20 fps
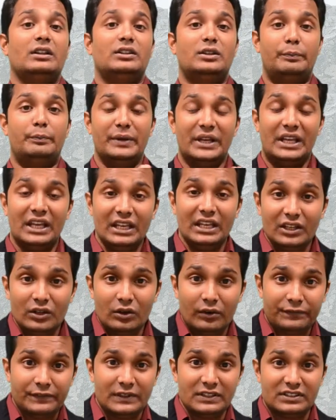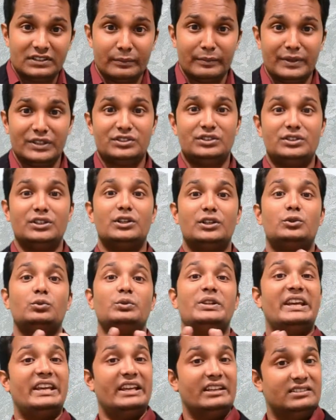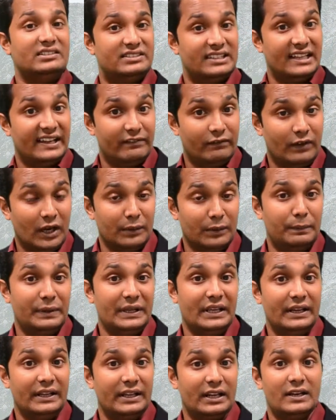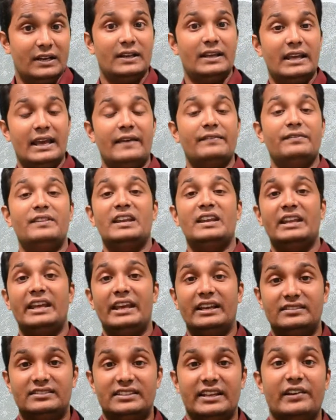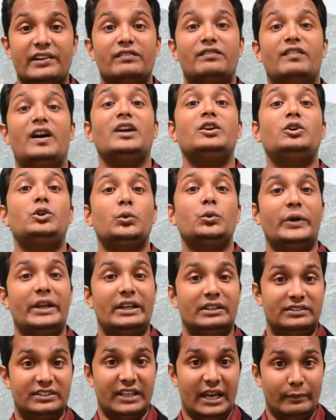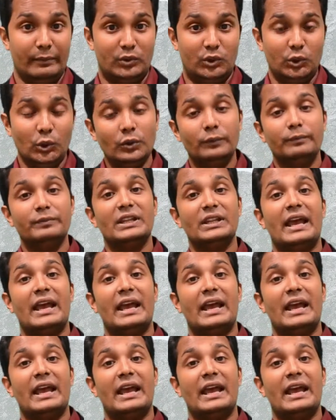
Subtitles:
The beginning of the semester to the exam 1 period, and then exam 1 to exam 2,